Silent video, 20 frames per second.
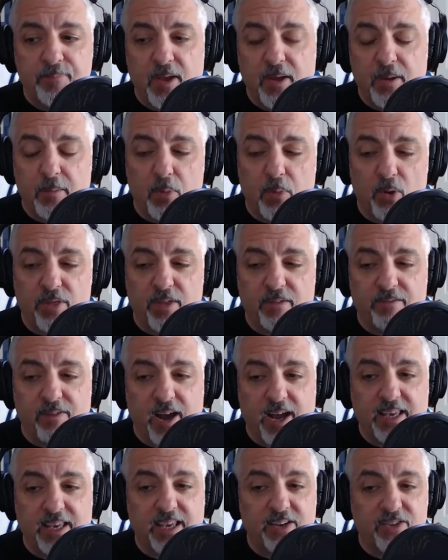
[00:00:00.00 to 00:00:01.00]
both the
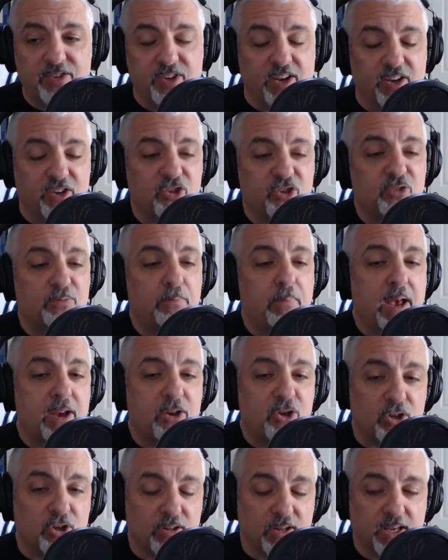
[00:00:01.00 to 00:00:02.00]
Vikings and
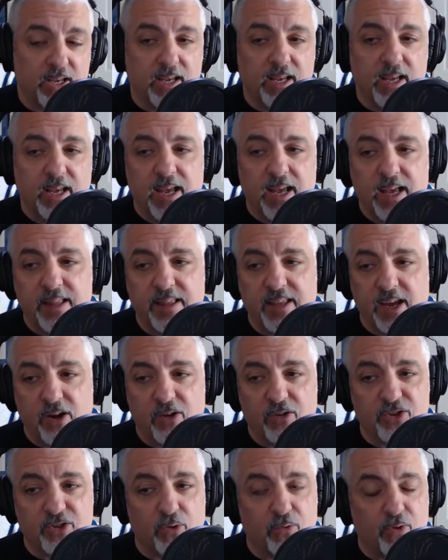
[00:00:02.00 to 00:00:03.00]
especially the
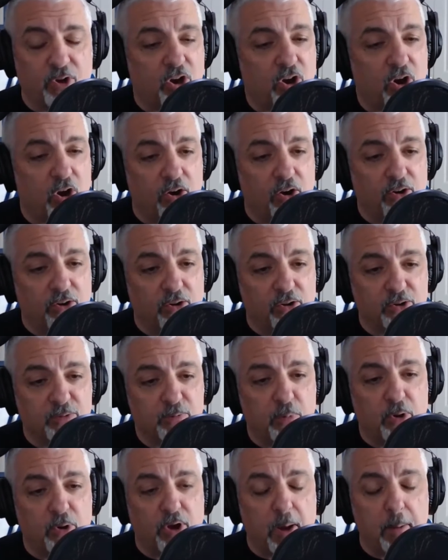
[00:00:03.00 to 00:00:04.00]
Arizona Cardinals
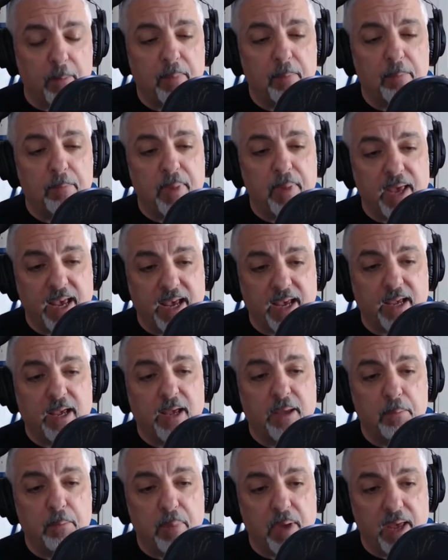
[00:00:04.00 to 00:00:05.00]
put up big,
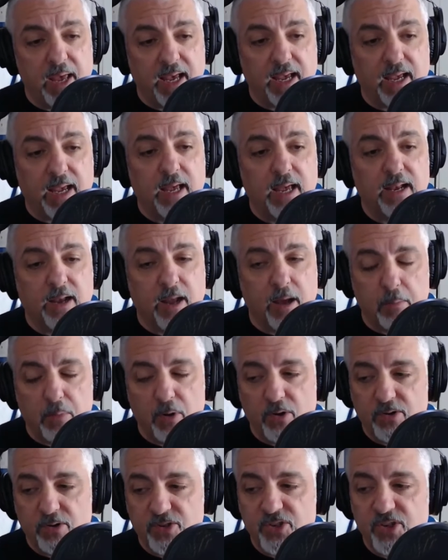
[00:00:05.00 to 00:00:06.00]
big
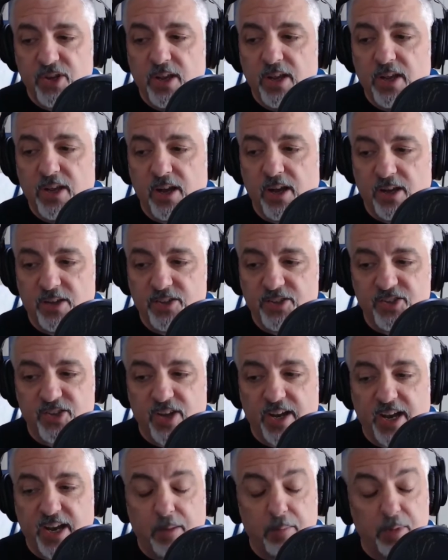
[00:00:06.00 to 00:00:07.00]
numbers on
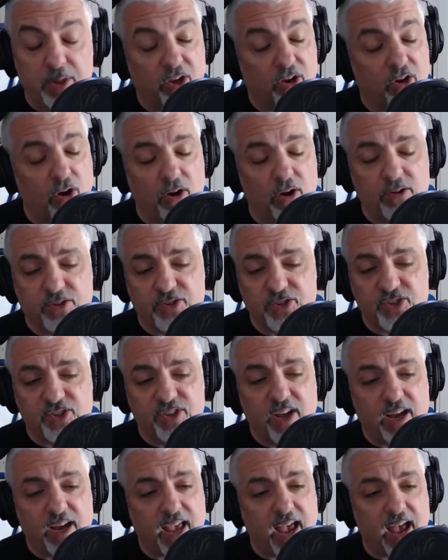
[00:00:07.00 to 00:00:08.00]
Sunday. But the Cardinals
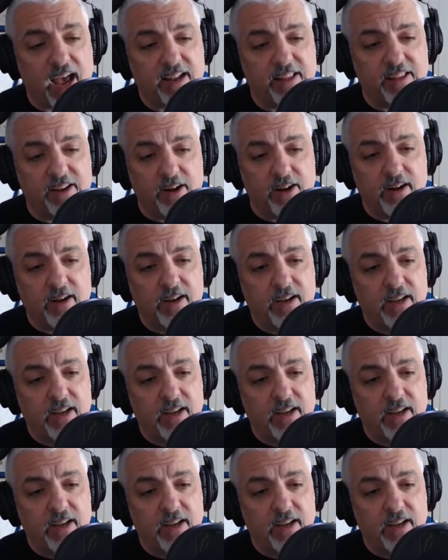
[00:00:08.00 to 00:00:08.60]
snuck out of there